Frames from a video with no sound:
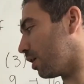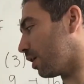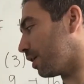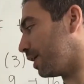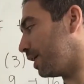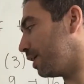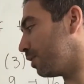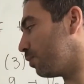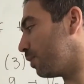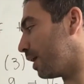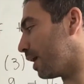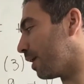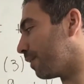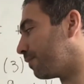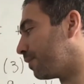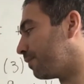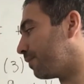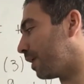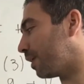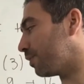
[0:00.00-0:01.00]
here we have
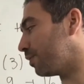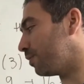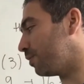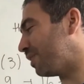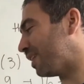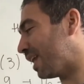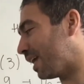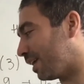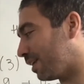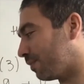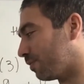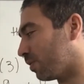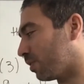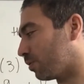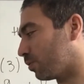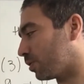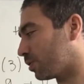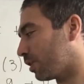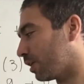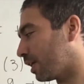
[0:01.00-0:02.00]
the value -1.
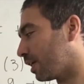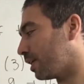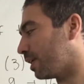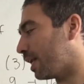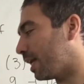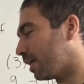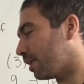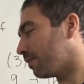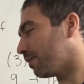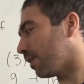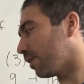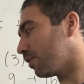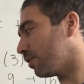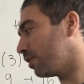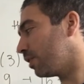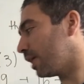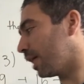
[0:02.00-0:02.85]
We're starting at a negative value.